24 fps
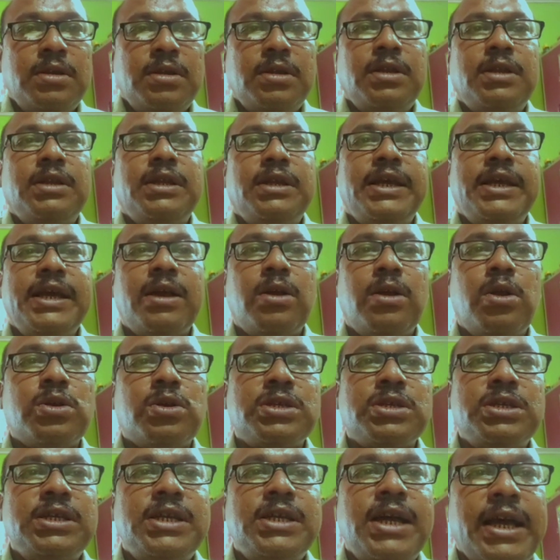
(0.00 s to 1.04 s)
they are
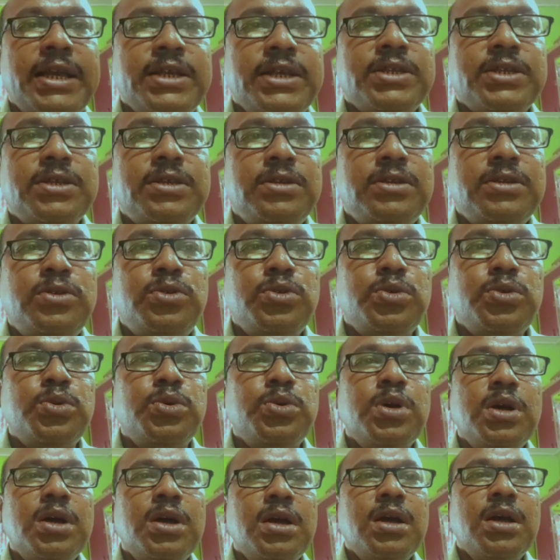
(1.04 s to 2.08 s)
oxidized
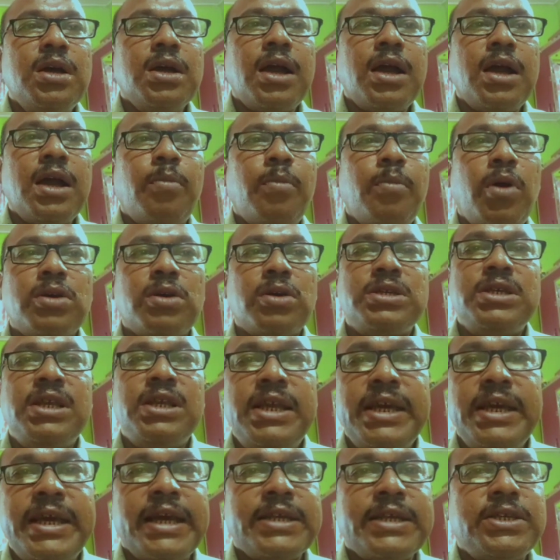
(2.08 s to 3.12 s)
to
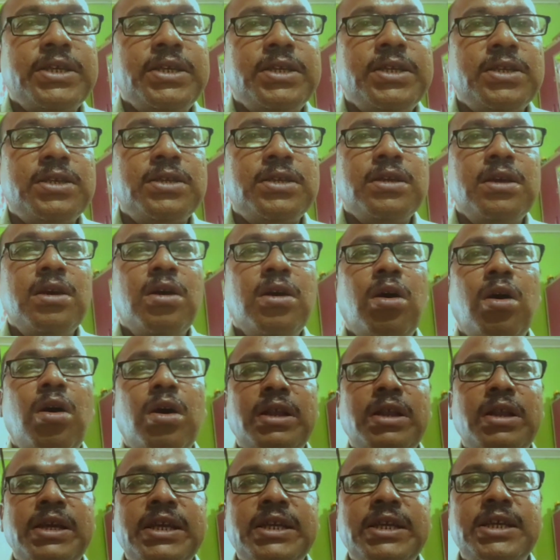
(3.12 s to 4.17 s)
carboxylic acids
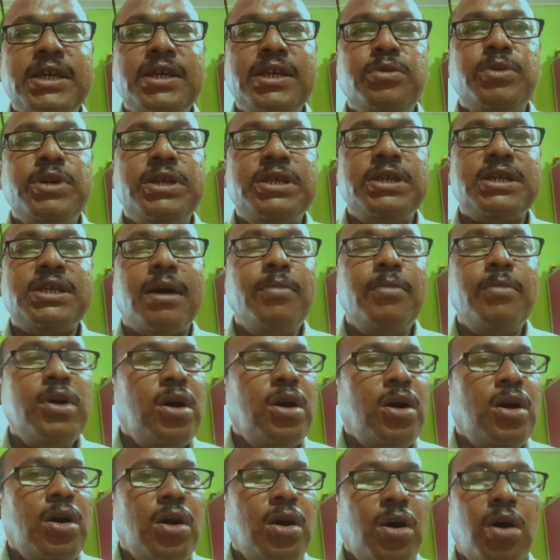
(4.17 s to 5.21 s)
on heating with some
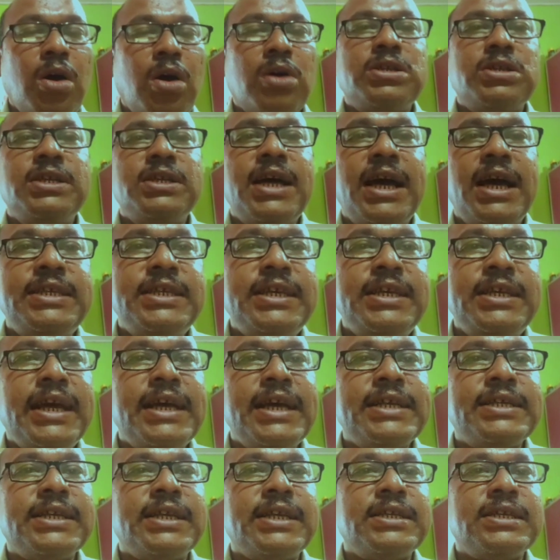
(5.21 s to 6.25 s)
oxidizing
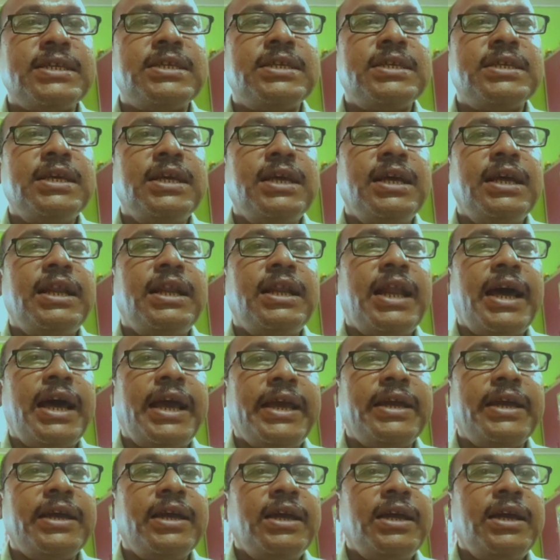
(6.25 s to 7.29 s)
agents
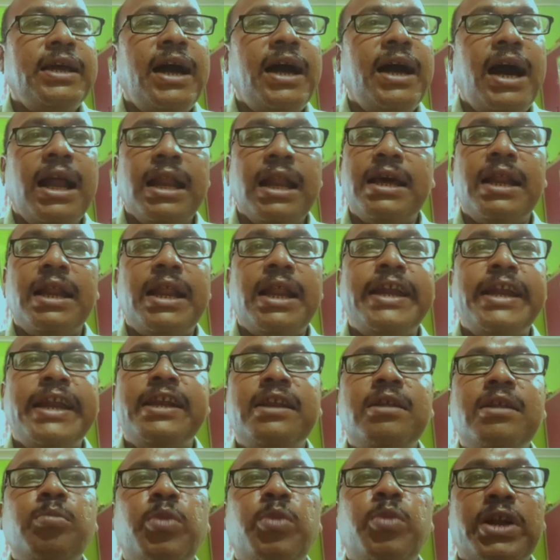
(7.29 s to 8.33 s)
like alkaline
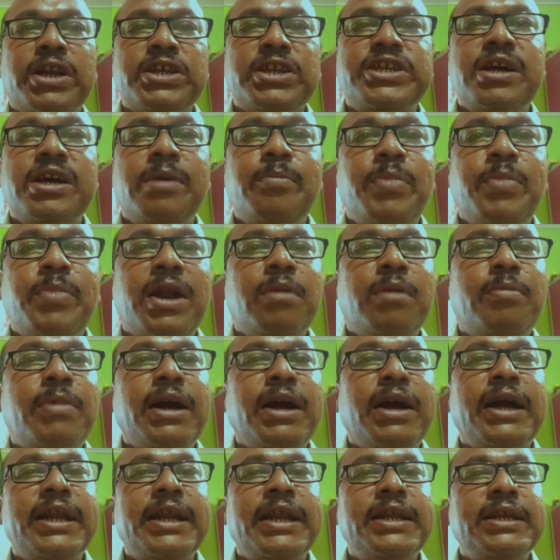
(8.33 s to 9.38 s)
potassium
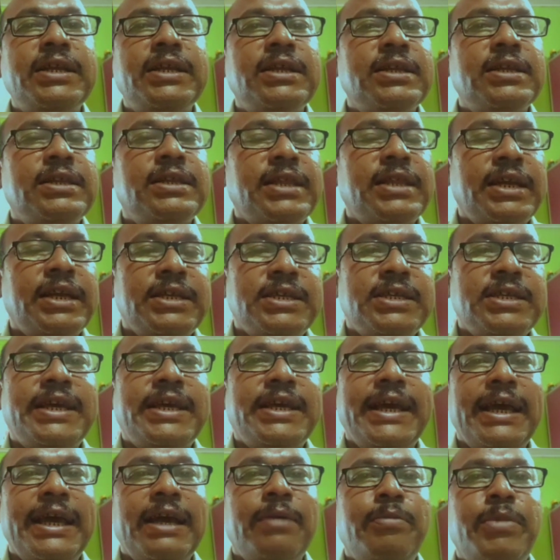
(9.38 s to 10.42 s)
paramanganate, that is
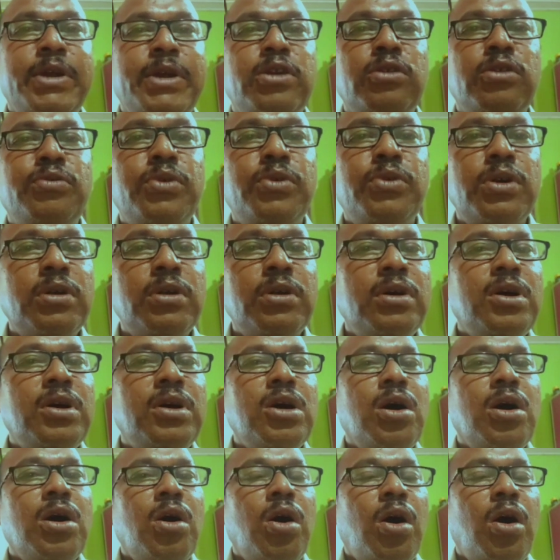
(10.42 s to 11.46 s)
KMnO4,
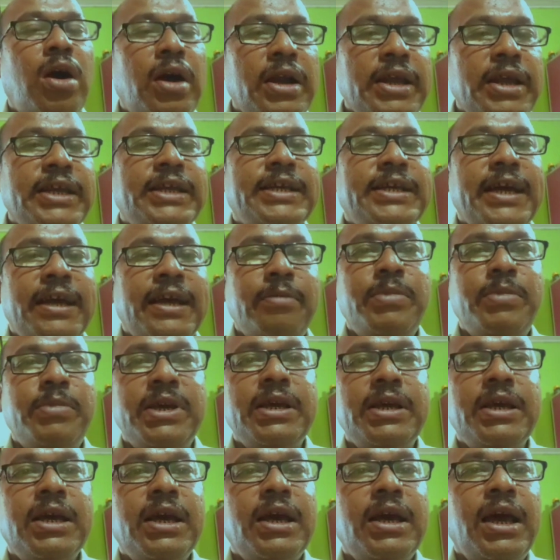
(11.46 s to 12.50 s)
or it can
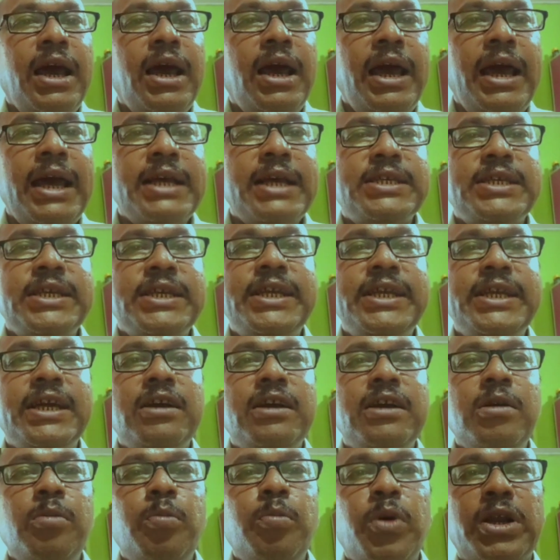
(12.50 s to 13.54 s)
be
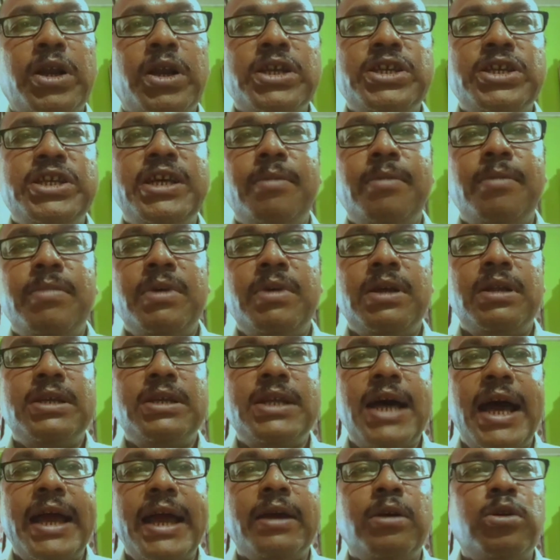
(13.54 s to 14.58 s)
acidic potassium
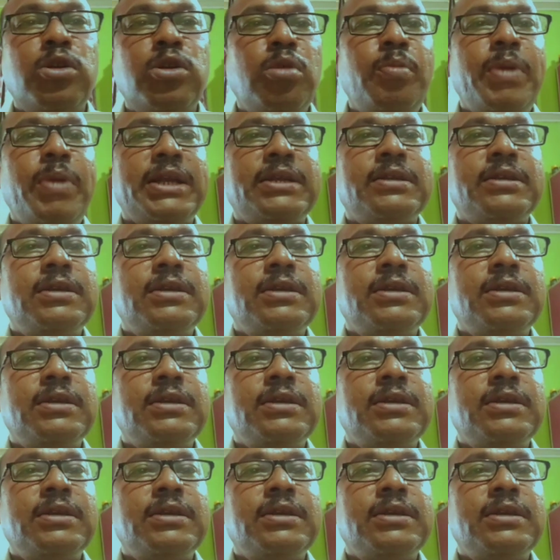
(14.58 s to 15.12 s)
dichromate,